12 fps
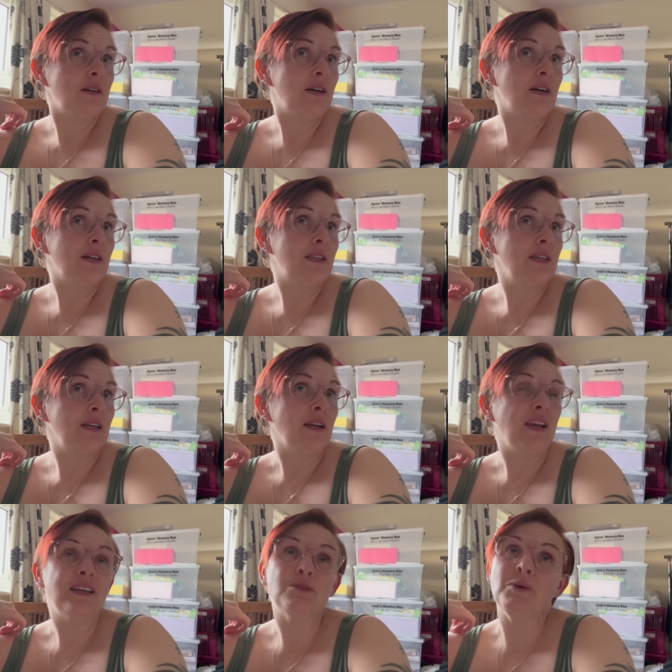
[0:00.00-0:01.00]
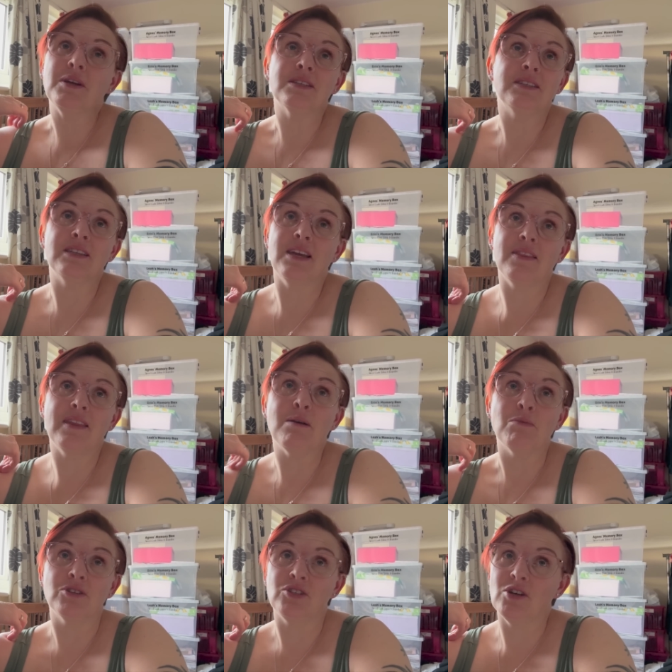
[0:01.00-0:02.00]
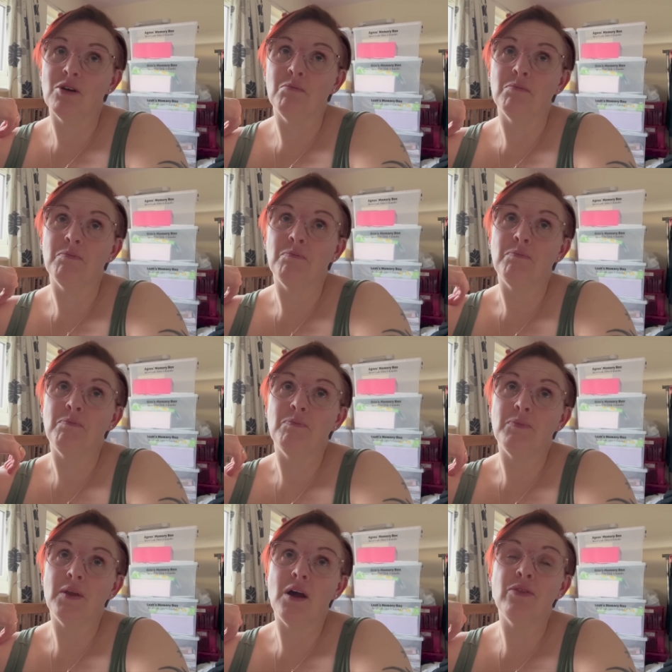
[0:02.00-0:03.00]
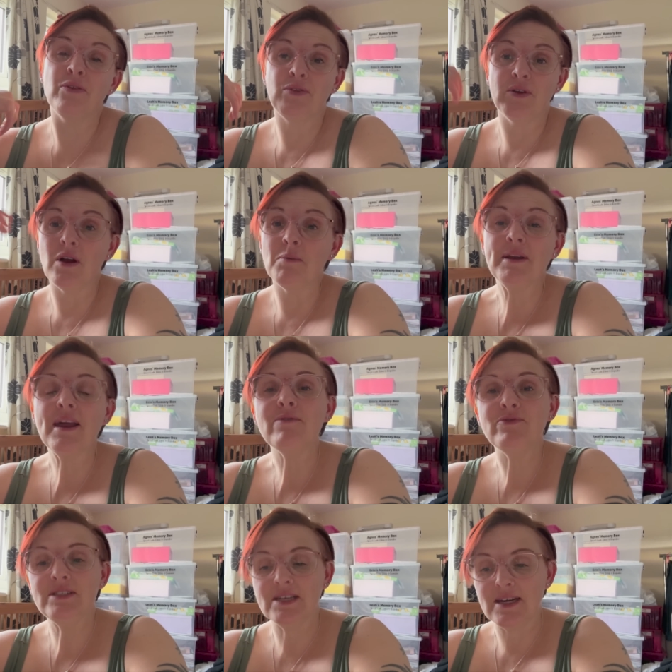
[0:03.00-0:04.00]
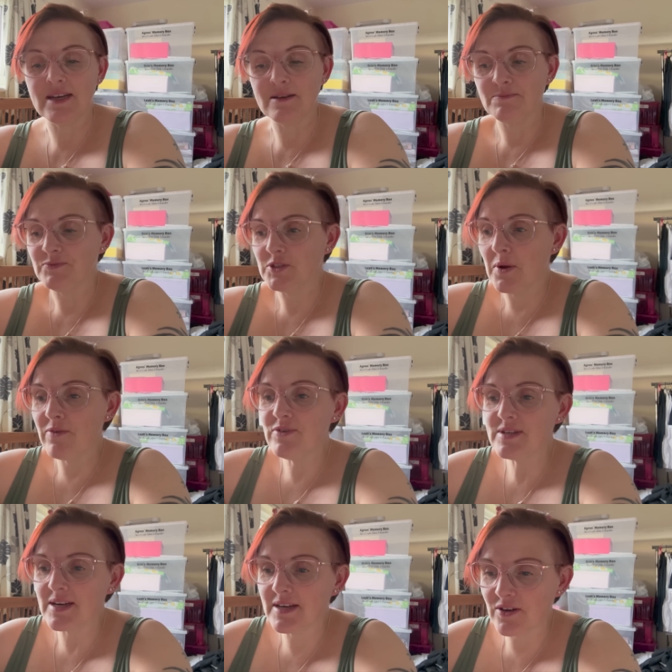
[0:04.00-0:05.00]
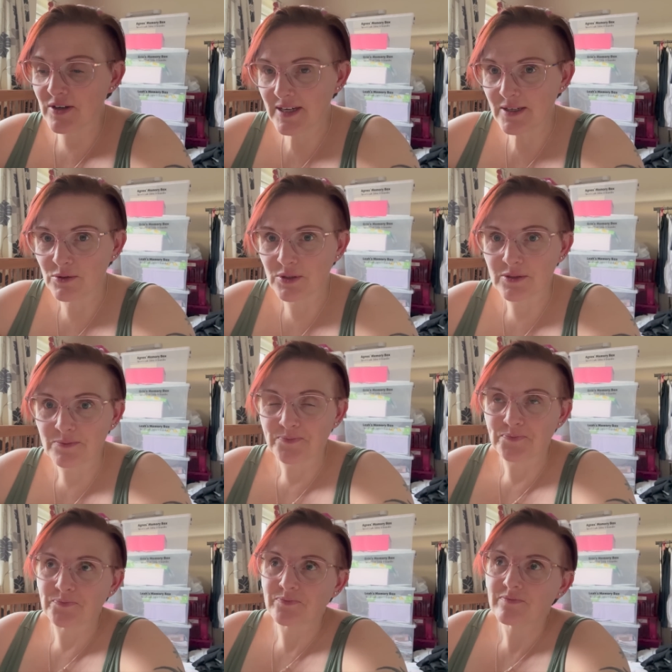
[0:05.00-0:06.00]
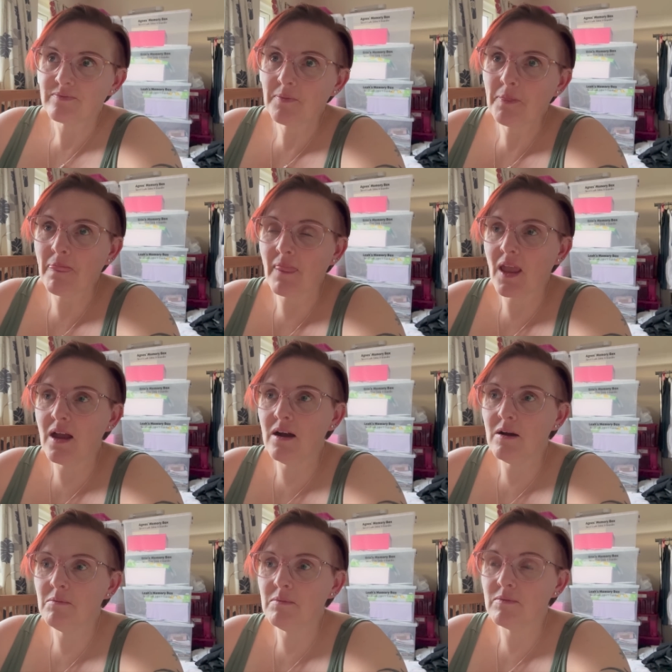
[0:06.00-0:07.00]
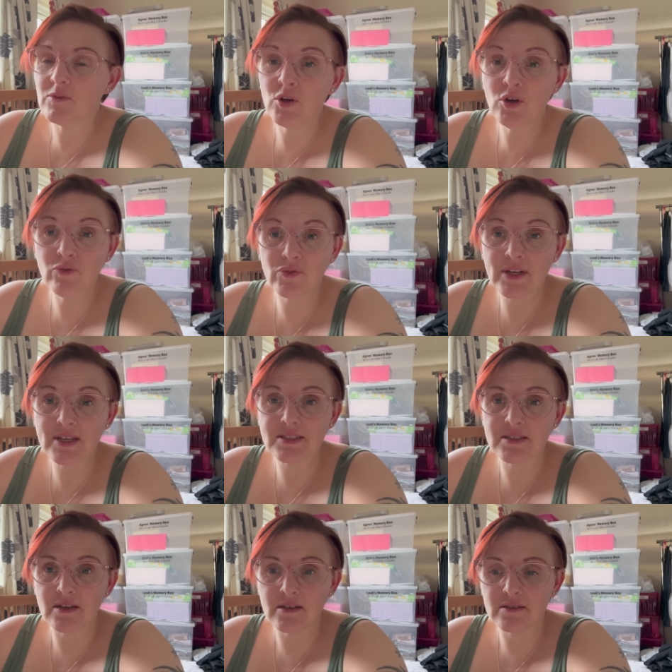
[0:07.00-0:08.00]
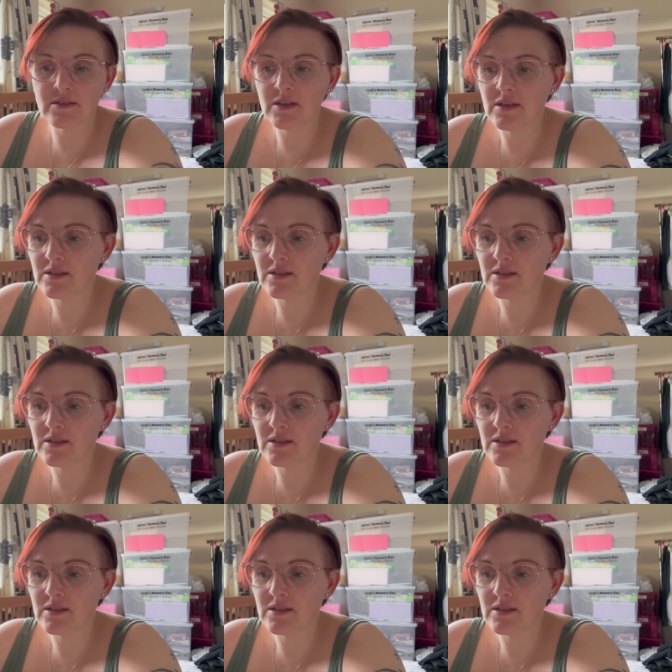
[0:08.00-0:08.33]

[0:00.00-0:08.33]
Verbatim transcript: I think last week I didn't get that much done other than, I mean, every day. So every day in our house, um, the hoovering gets done,